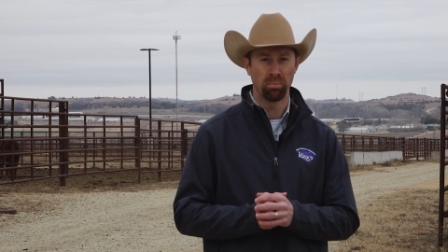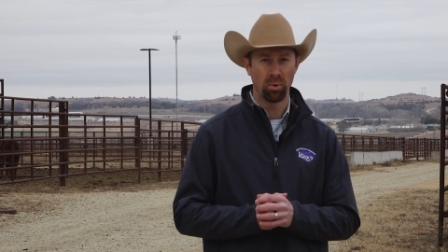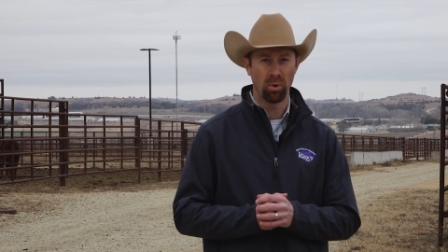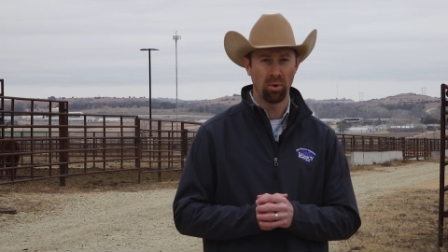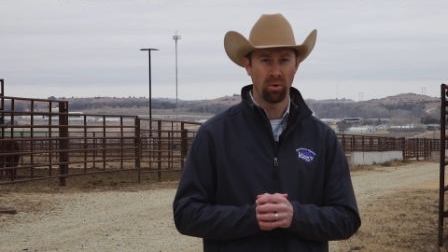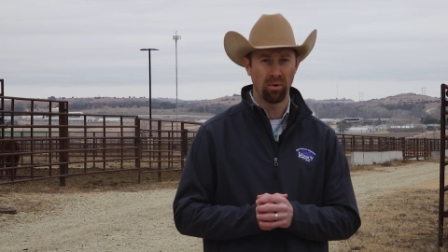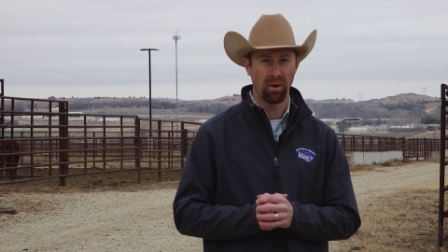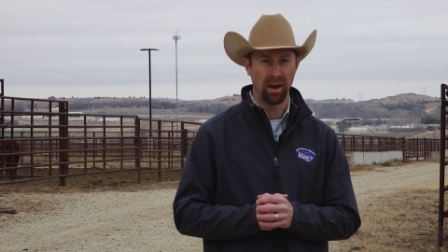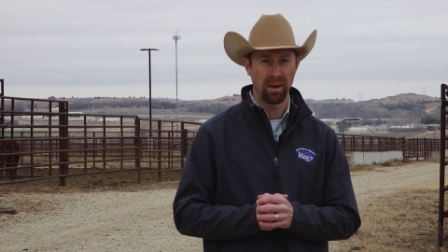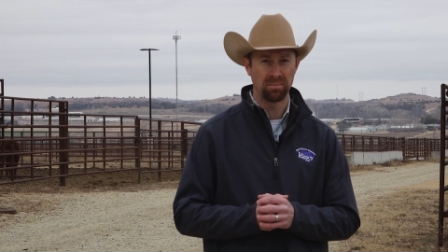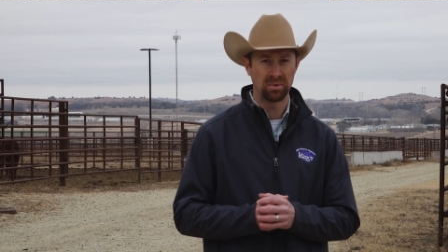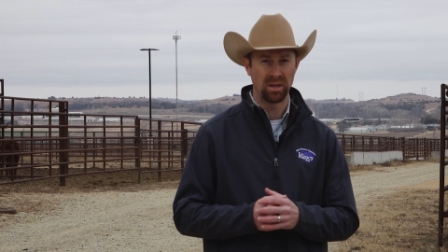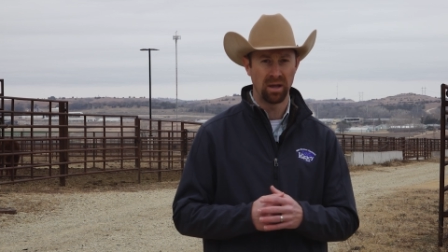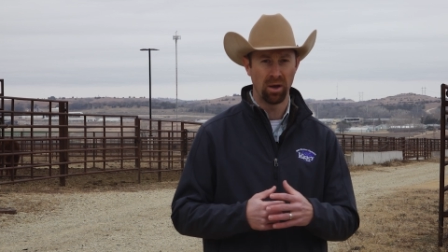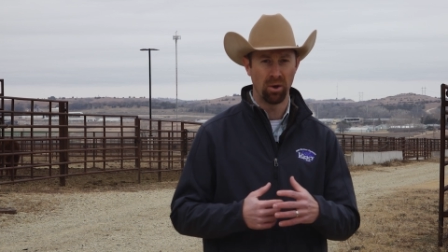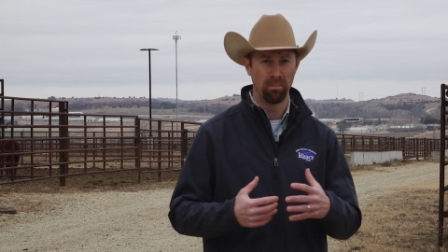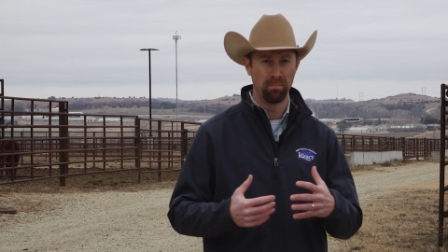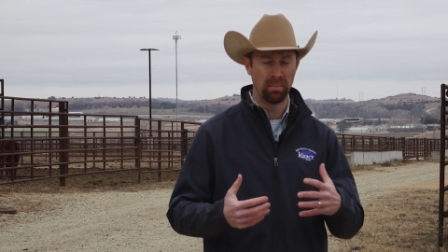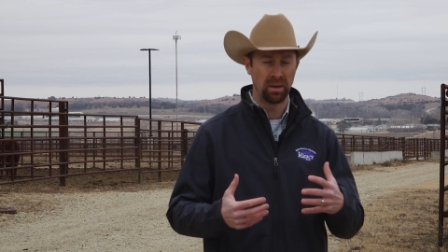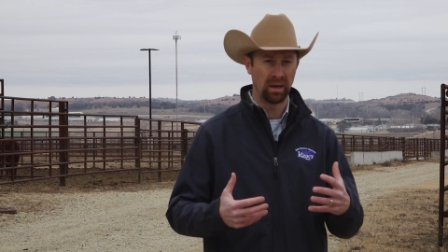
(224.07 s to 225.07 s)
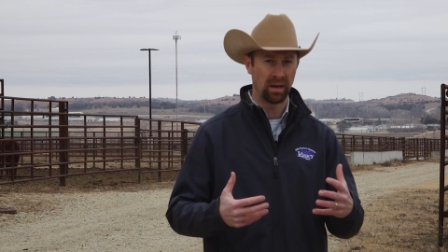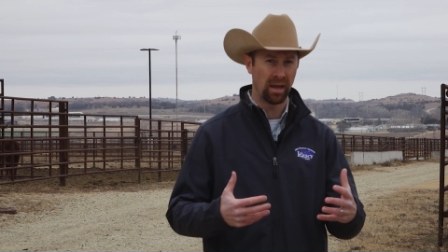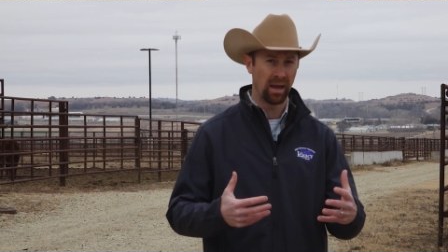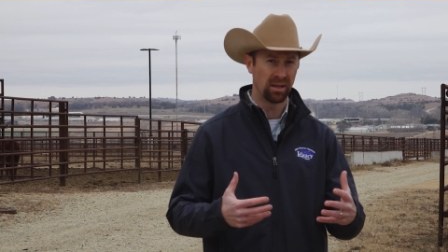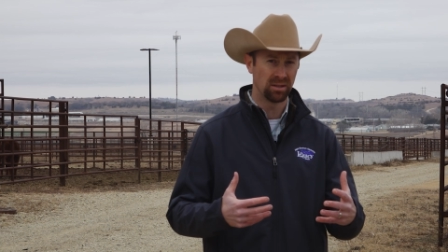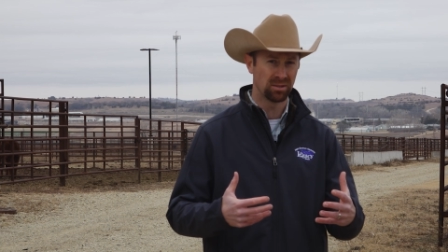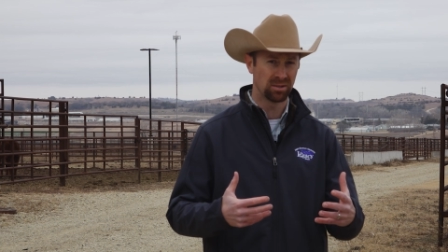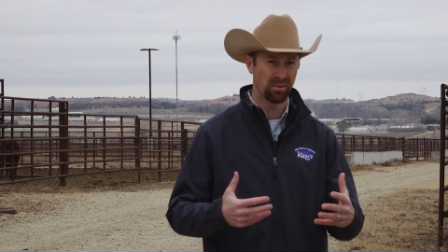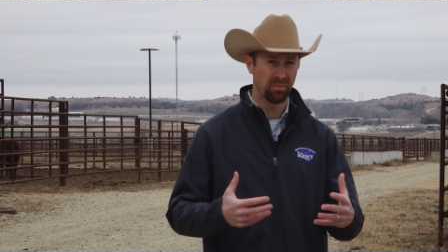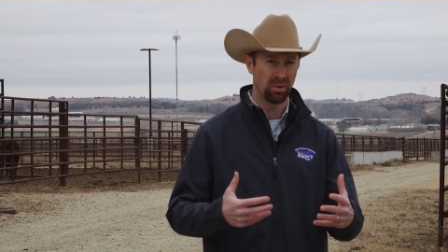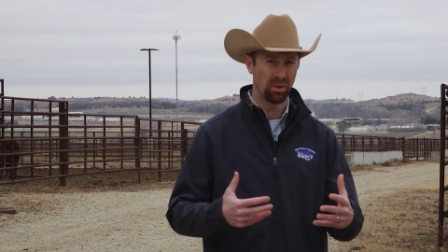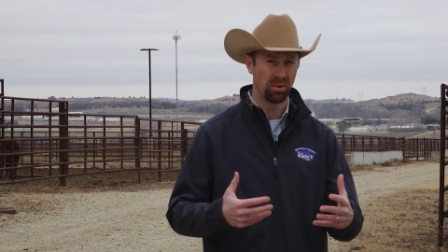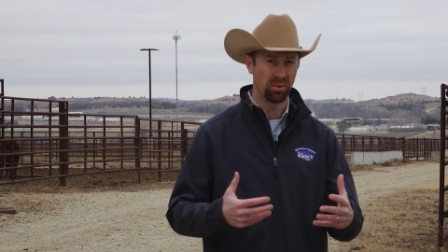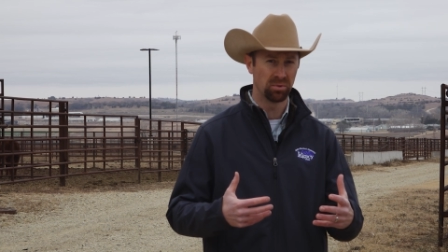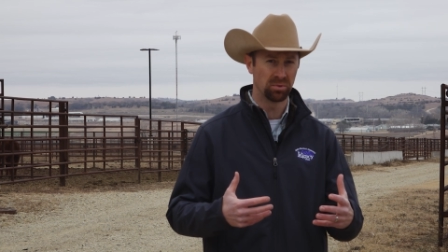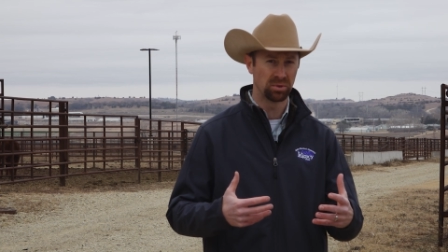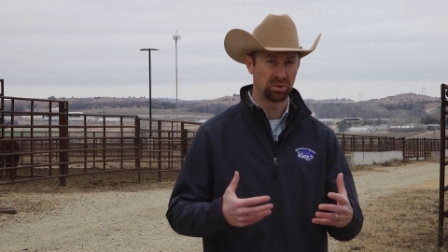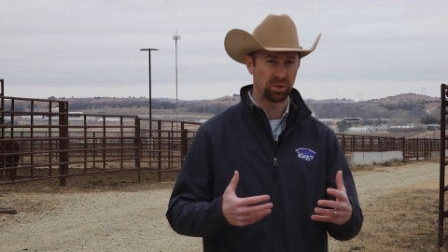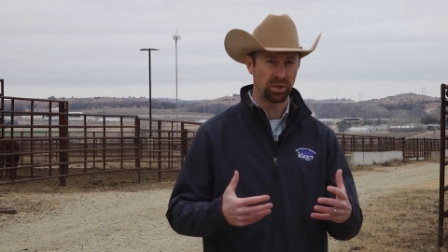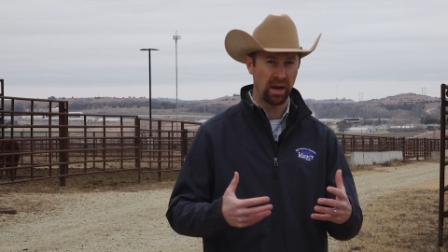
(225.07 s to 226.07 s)
program to help mitigate some of
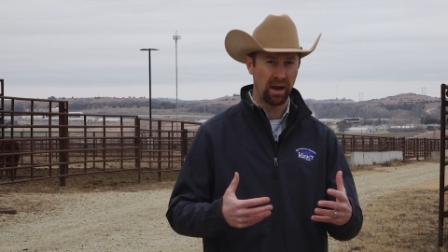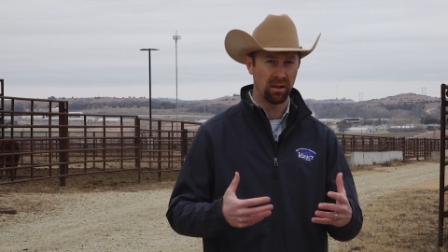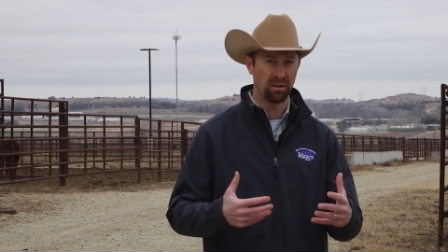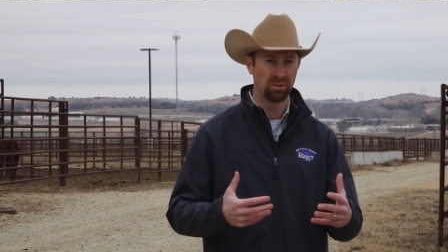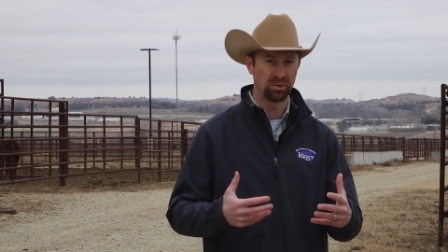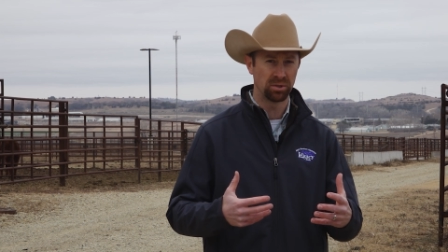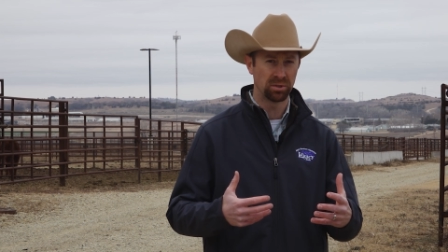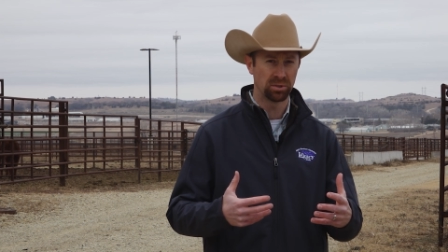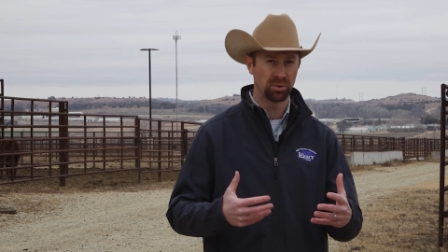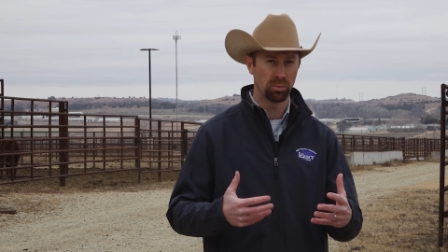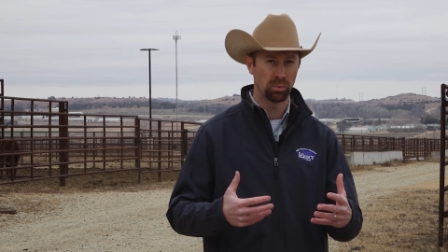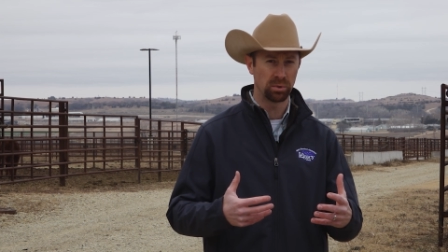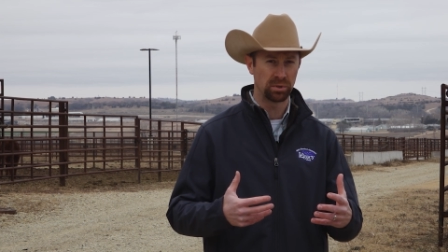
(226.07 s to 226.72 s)
those challenges that